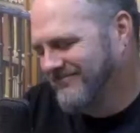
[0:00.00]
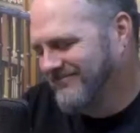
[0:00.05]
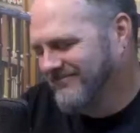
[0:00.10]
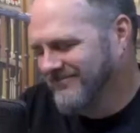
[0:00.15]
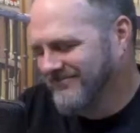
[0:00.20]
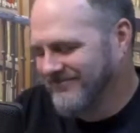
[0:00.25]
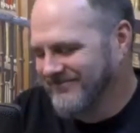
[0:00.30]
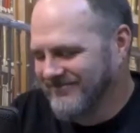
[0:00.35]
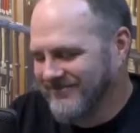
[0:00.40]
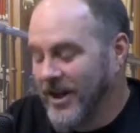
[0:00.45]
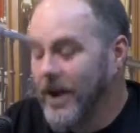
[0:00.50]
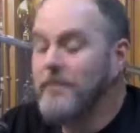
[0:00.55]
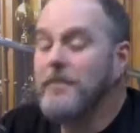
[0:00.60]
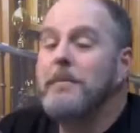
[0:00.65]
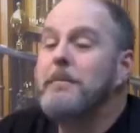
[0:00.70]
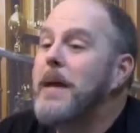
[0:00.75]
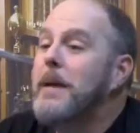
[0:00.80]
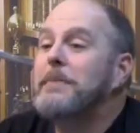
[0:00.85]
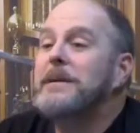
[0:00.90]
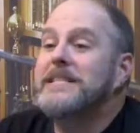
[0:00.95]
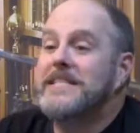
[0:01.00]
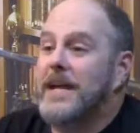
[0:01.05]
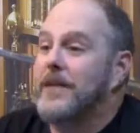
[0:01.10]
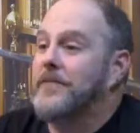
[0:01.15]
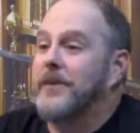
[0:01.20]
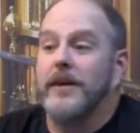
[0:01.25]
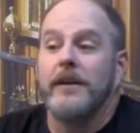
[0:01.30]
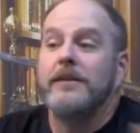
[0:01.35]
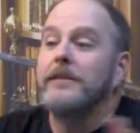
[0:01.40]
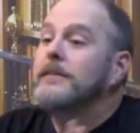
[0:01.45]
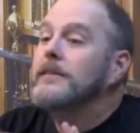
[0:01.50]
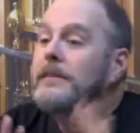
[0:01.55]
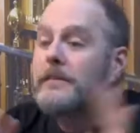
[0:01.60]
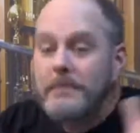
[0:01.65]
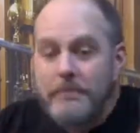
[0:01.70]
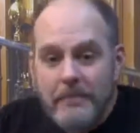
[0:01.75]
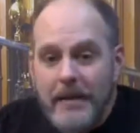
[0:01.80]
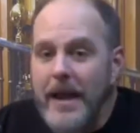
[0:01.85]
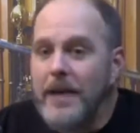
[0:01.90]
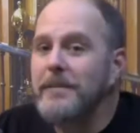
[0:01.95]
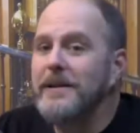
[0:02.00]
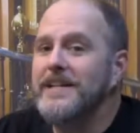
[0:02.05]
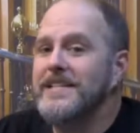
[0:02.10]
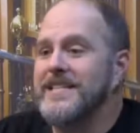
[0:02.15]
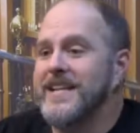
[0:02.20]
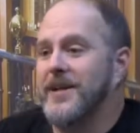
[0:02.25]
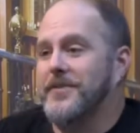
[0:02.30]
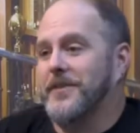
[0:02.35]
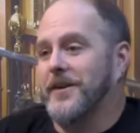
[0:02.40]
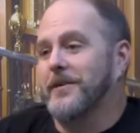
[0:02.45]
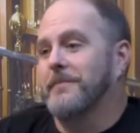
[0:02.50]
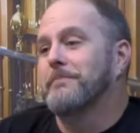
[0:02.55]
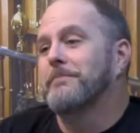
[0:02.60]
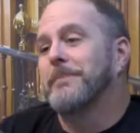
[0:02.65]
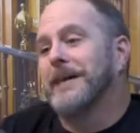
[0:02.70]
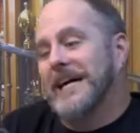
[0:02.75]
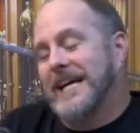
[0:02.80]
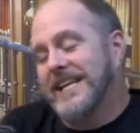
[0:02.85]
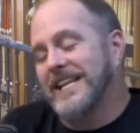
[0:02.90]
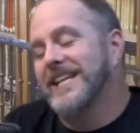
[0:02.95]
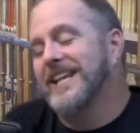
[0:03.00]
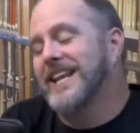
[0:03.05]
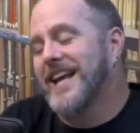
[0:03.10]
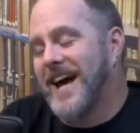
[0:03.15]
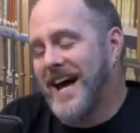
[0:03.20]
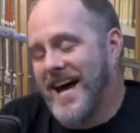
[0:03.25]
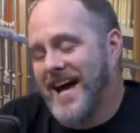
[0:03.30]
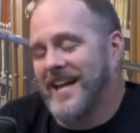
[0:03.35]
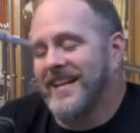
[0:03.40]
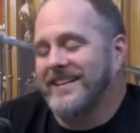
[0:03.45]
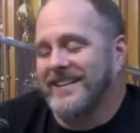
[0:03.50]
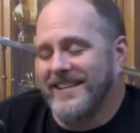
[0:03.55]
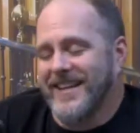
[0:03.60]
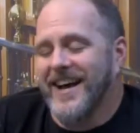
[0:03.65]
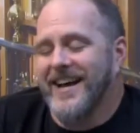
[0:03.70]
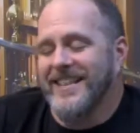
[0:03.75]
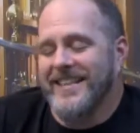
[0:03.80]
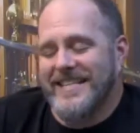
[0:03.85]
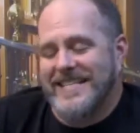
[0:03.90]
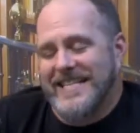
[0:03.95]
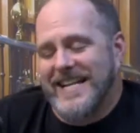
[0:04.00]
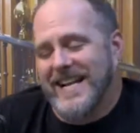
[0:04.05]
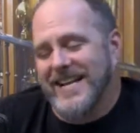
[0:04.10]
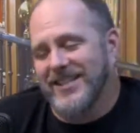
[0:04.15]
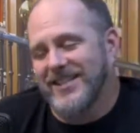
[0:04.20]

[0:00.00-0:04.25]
mean, don't I mean, get me maybe wrong. it's out there. Maybe it's out there, but not not the standard.